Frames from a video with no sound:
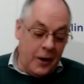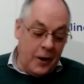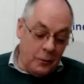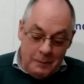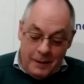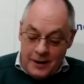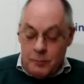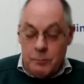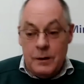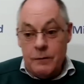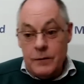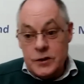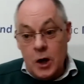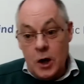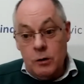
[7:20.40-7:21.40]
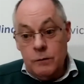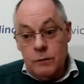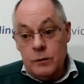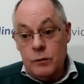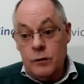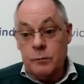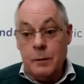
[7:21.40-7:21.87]
know we make a bit of a joke
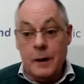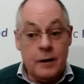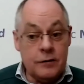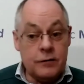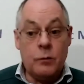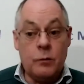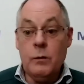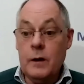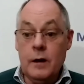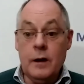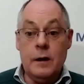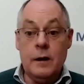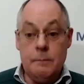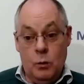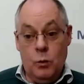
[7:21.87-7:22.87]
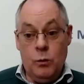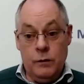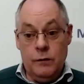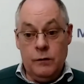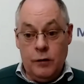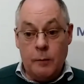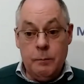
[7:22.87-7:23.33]
of it, Chris, but it's a really
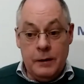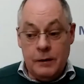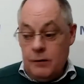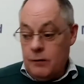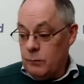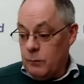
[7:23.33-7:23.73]
important topic,